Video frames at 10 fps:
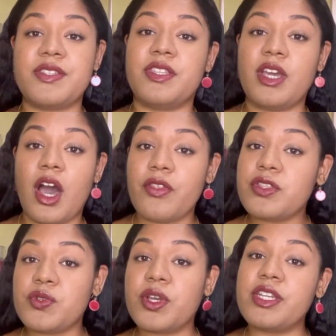to the
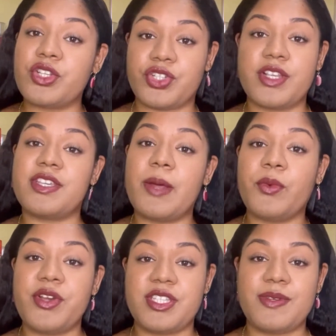other 2 conditioners that I'm
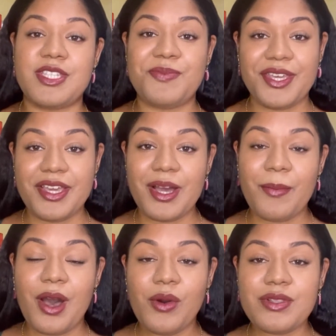going to be speaking
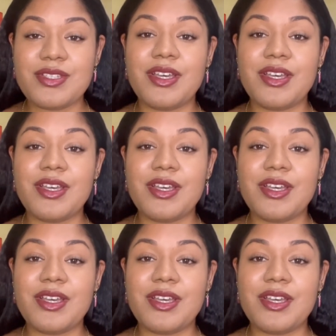about.